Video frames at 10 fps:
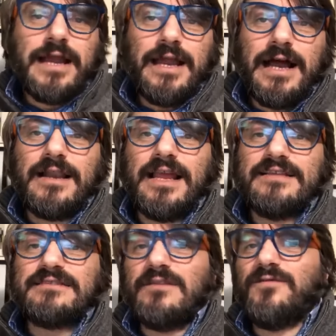
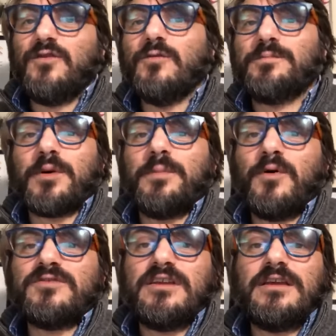Unless if you're
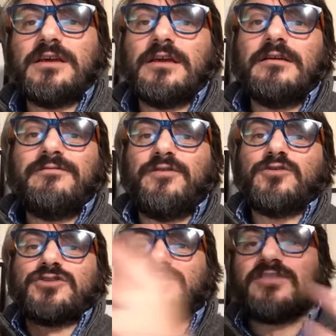proposing
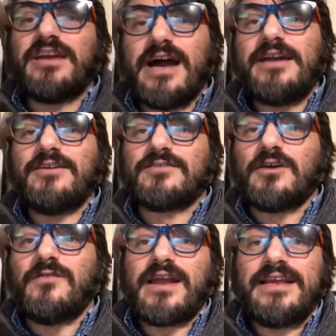future scenarios
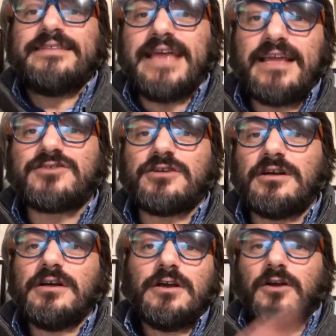of
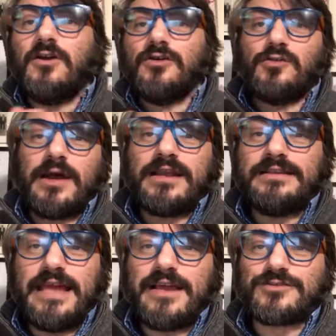architecture, go to
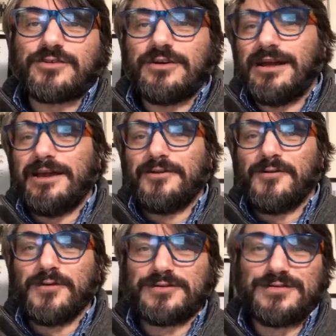architecture. I don't know
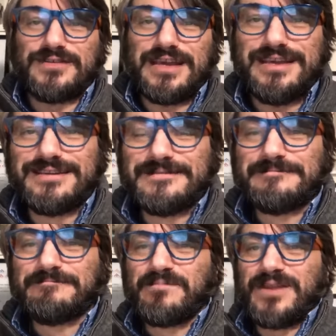what to say.
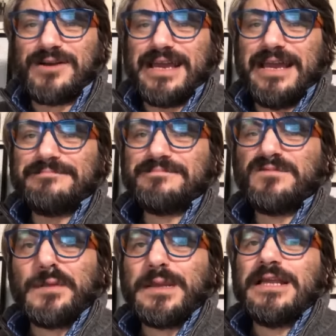Okay?
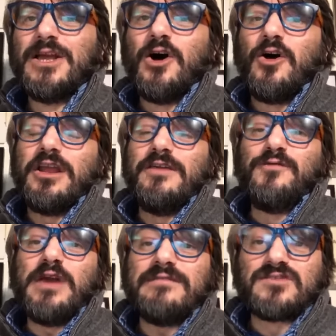Or if
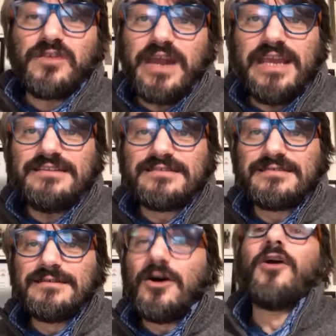you have trains,
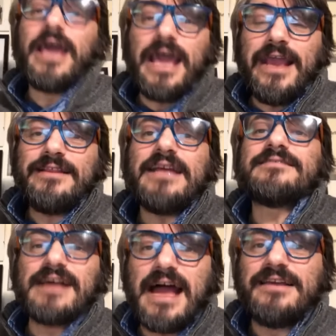okay, that's
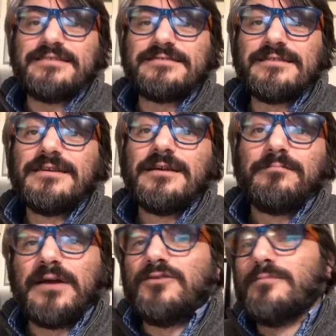nice.
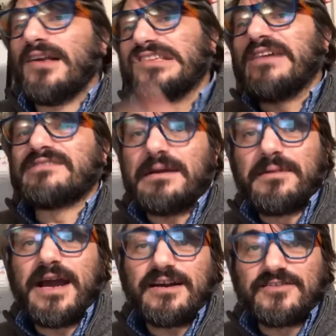But you must have some
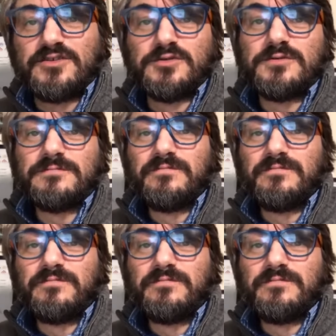cars too.